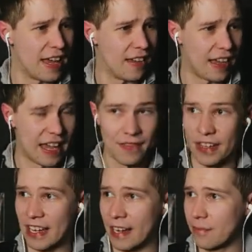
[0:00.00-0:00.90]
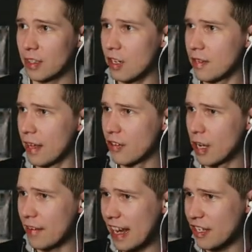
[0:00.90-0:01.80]
and there. Oh, another
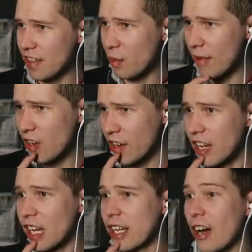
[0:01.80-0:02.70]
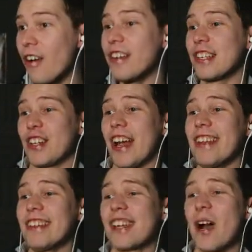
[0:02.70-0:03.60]
notification there. What have we got? Connor
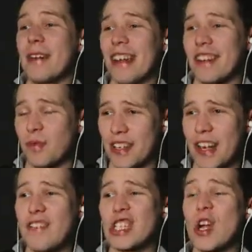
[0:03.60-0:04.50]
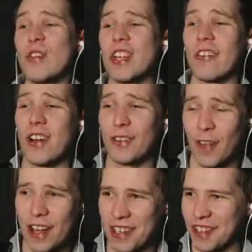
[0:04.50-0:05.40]
Shannon coming at us with another €2
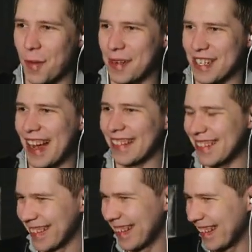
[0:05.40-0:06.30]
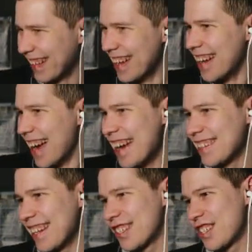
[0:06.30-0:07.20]
via the super chat. And
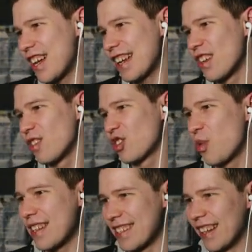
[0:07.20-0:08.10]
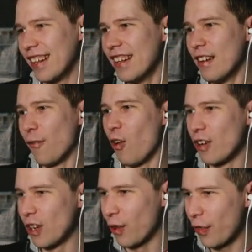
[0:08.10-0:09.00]
says, check your Twitter for
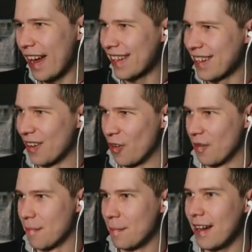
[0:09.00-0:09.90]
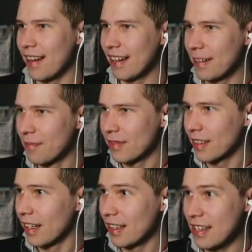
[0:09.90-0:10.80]
your thank you. Bye.
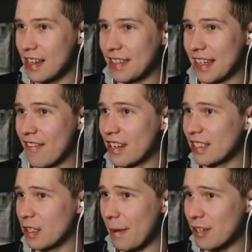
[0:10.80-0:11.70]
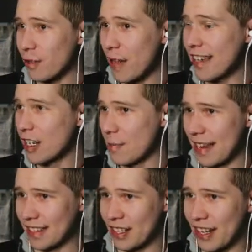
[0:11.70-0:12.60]
He's given us a special thank you
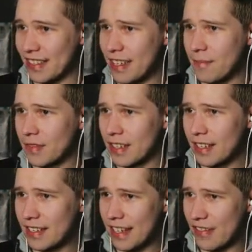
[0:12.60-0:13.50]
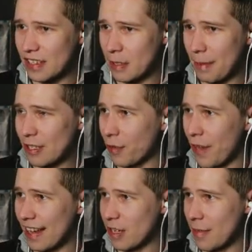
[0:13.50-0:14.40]
message, has he? He's given us a special
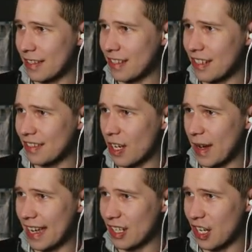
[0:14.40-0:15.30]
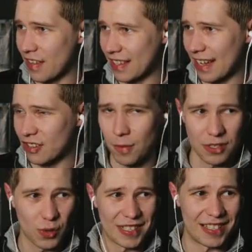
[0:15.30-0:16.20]
thank you message. Let's go ahead and check this out on the
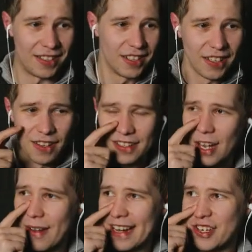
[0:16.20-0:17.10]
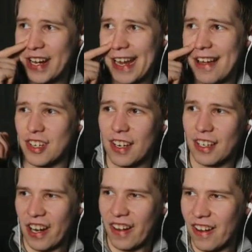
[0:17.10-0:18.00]
Twitter. Go ahead and check out
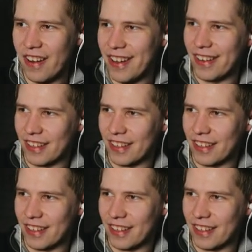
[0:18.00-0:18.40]
Connor.